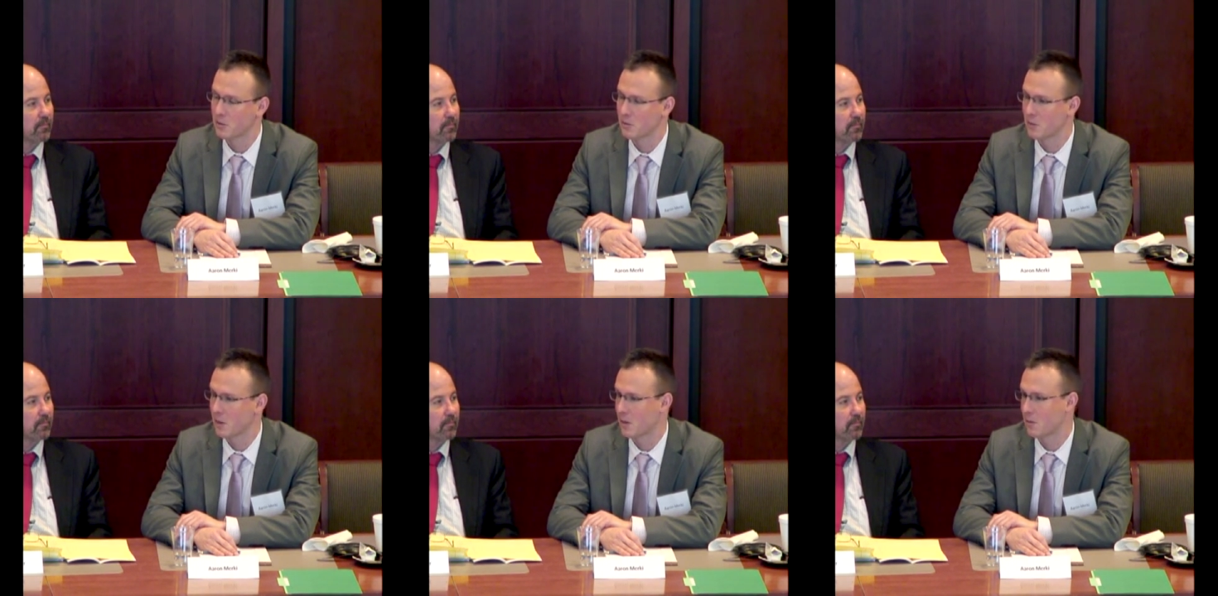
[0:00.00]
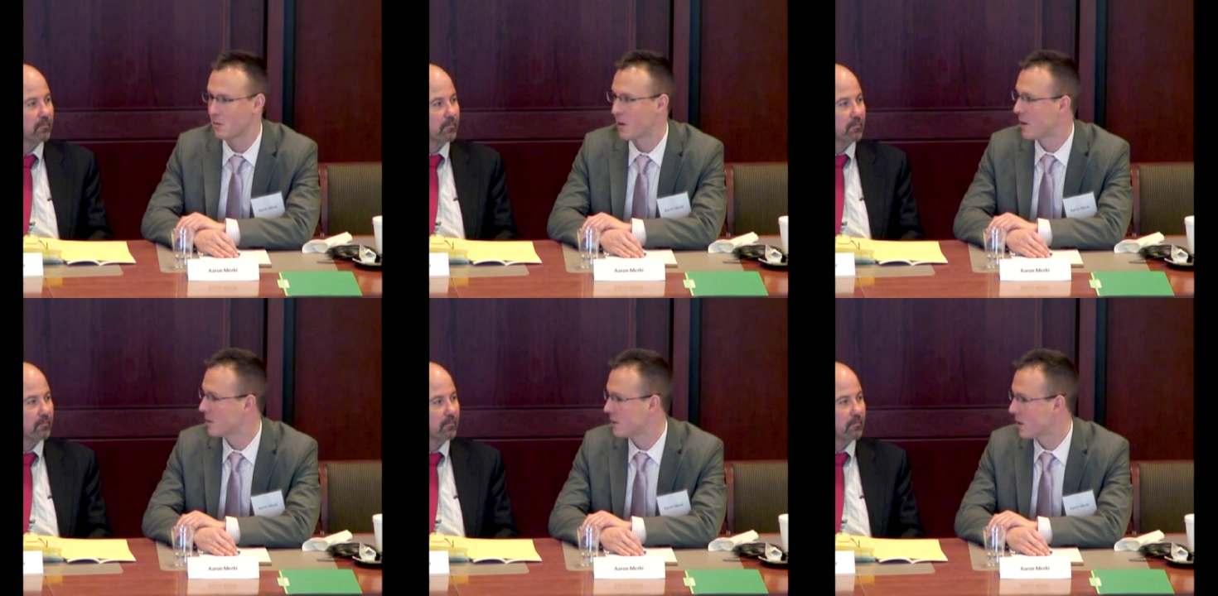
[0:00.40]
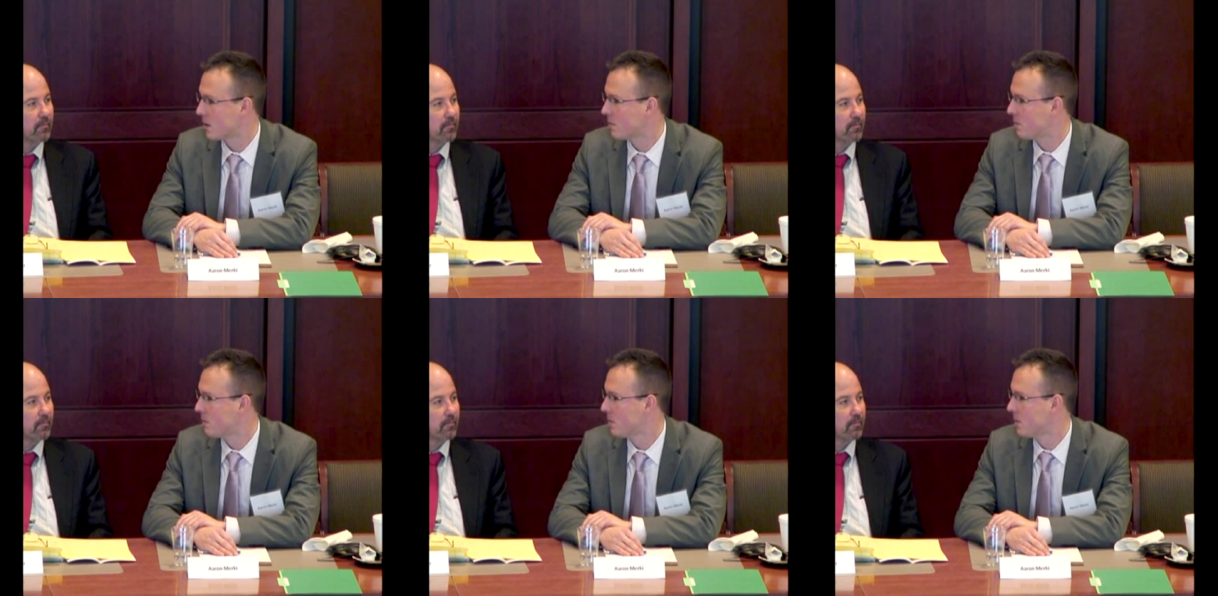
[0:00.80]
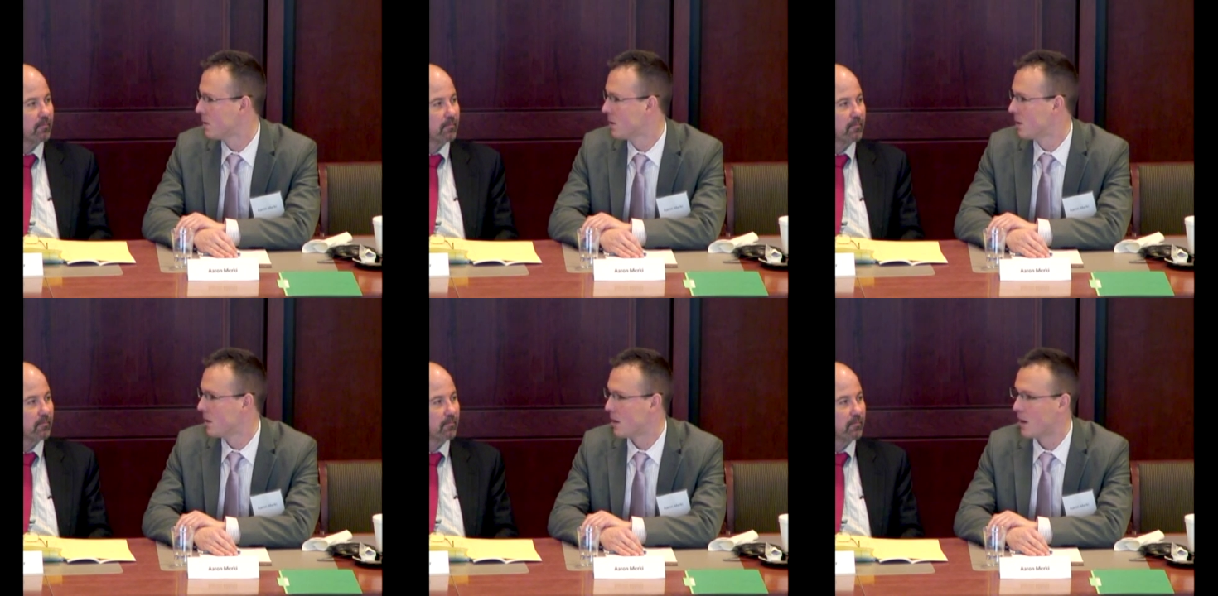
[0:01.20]
Speaker 1: do not arise out
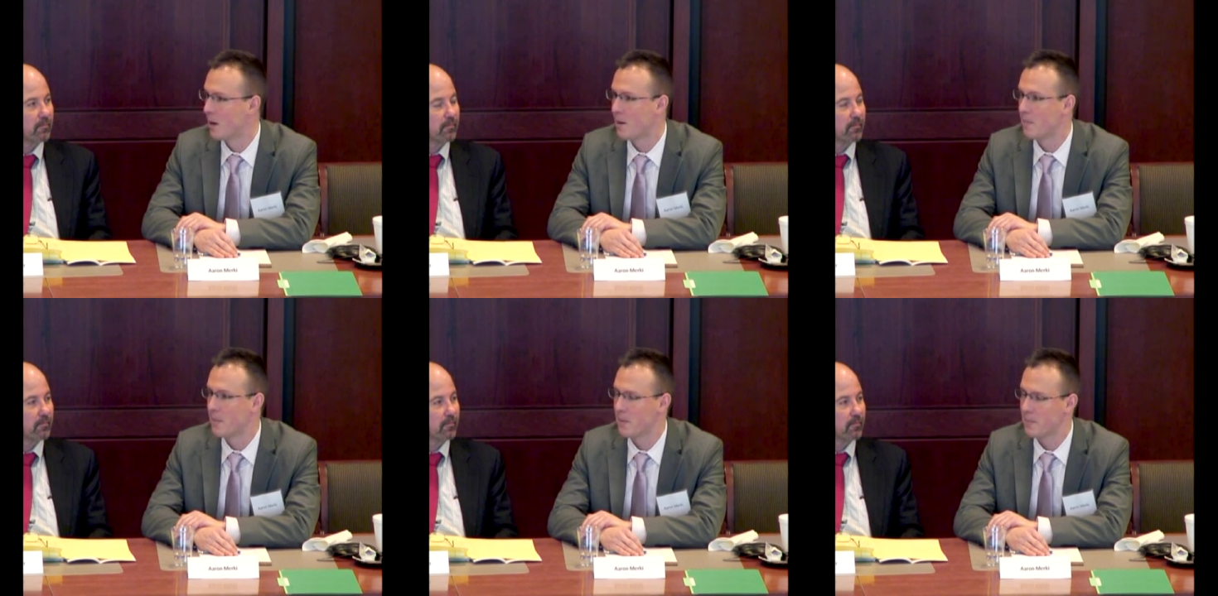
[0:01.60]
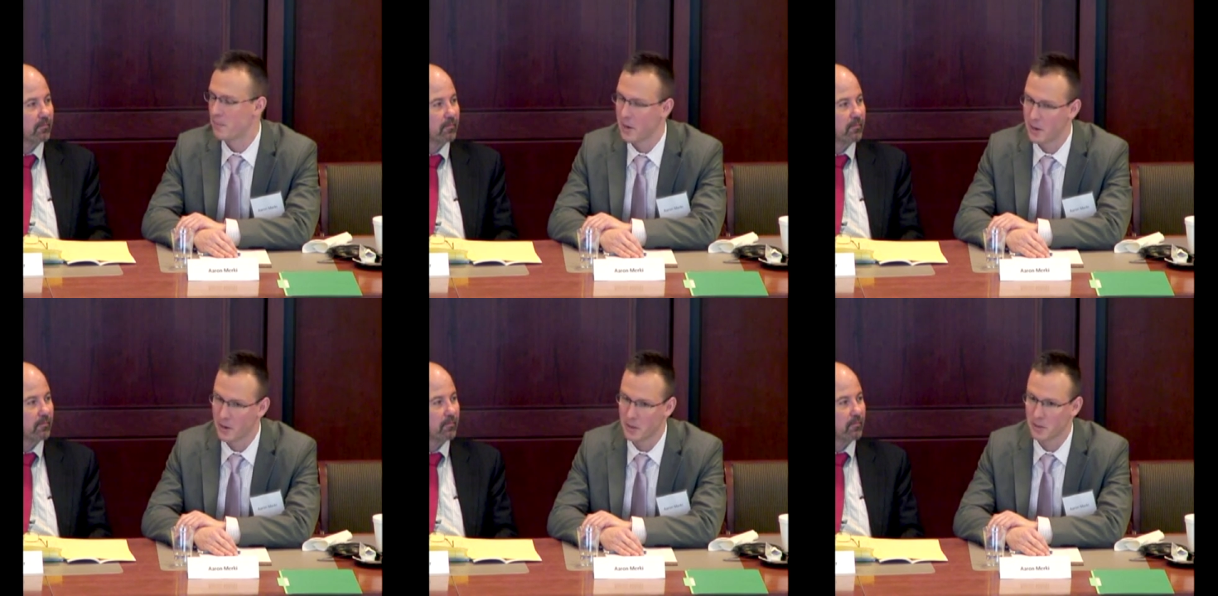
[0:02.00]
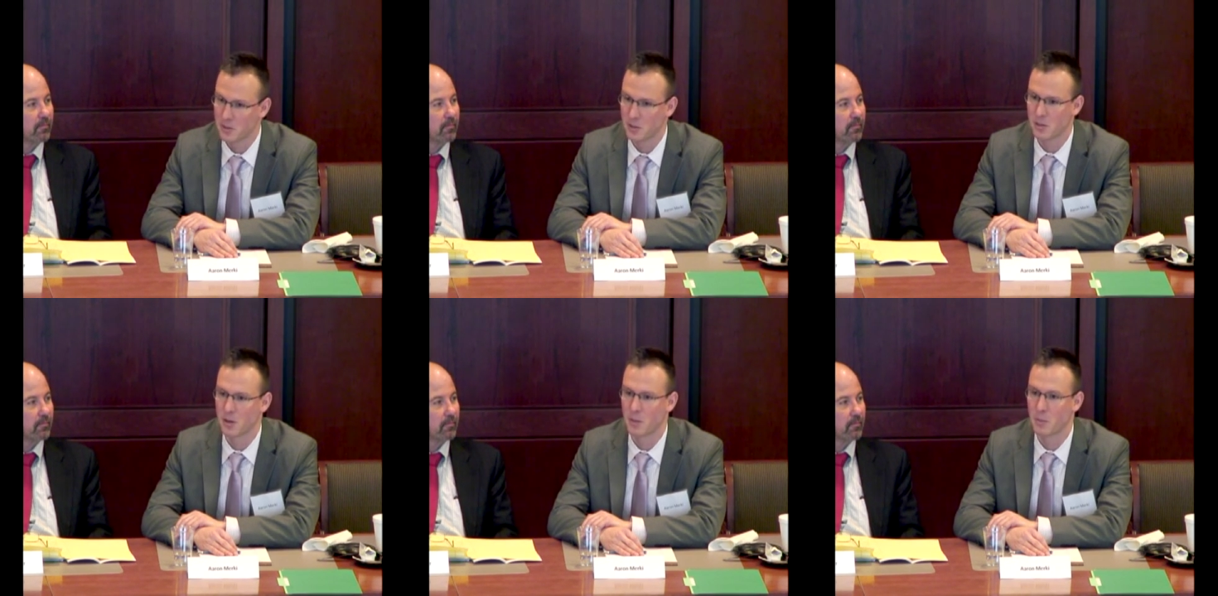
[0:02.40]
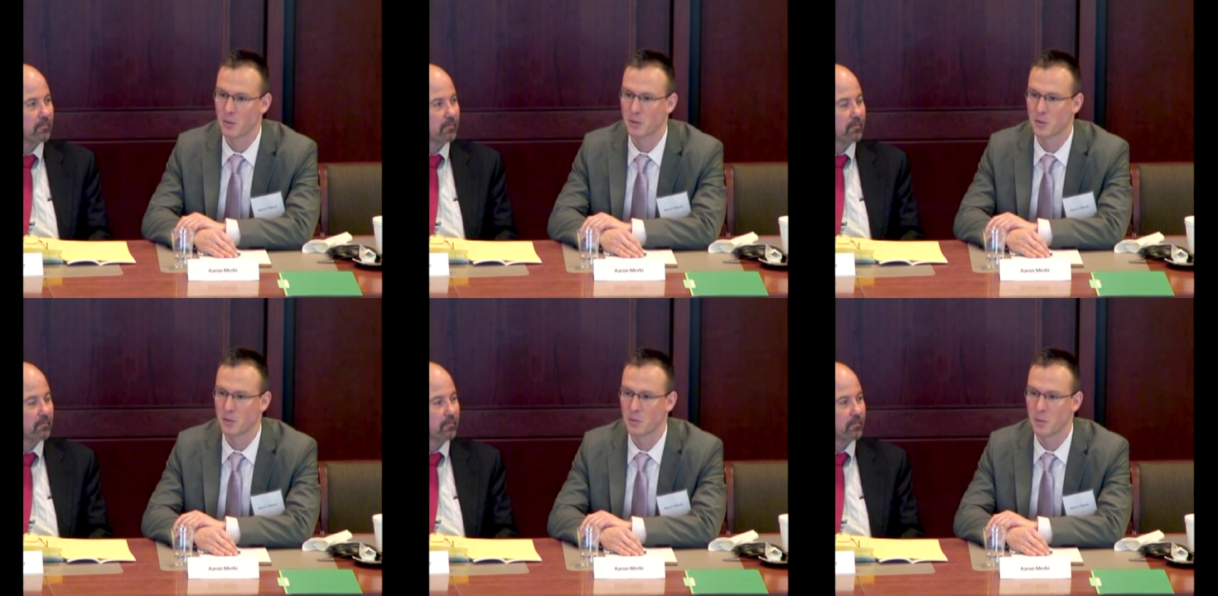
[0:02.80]
of marriage, a
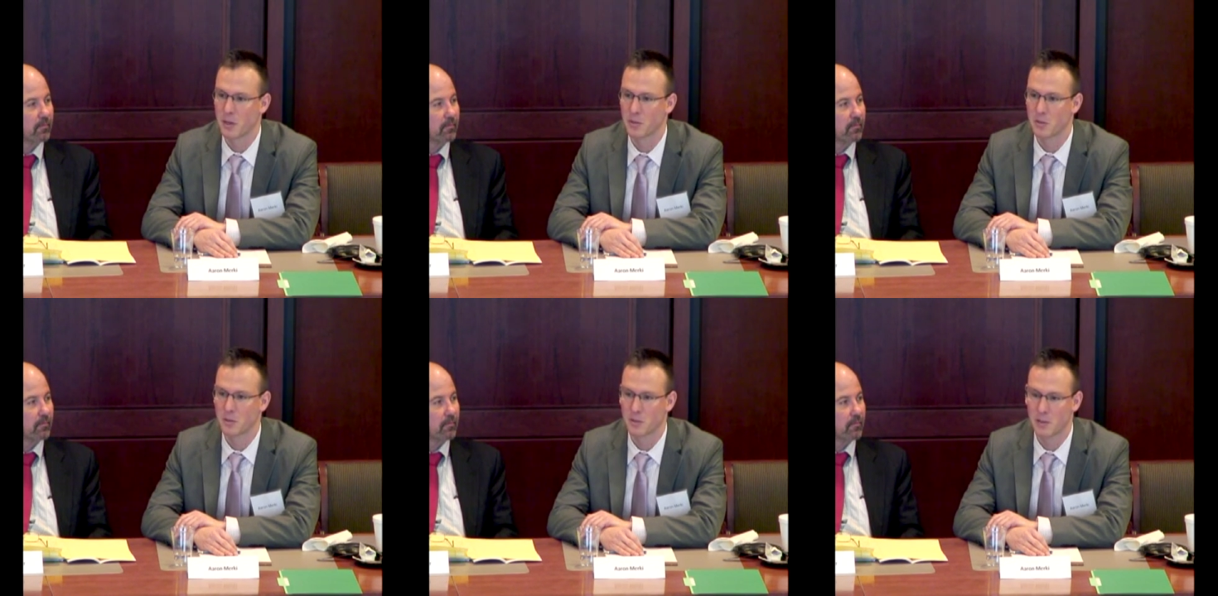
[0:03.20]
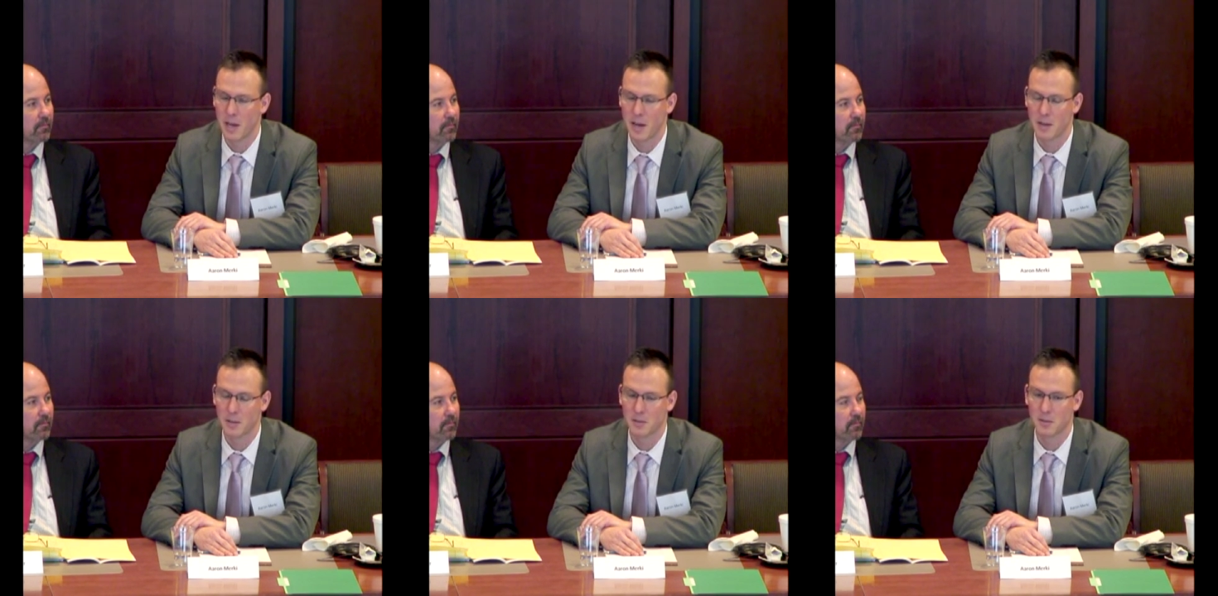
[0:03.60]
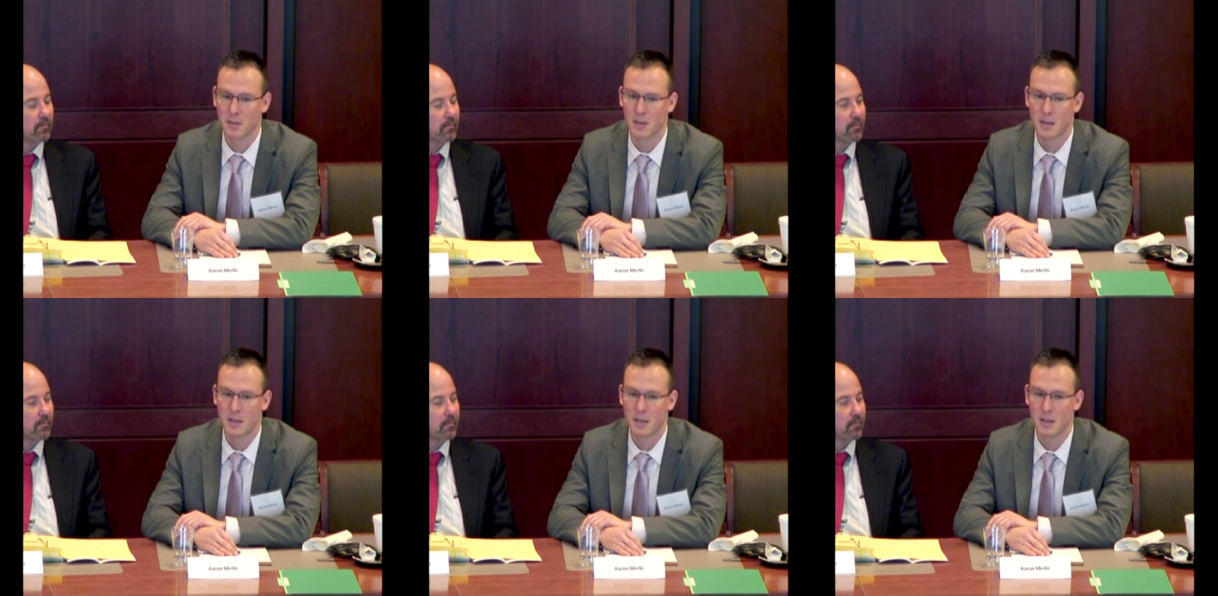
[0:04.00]
person's marital status,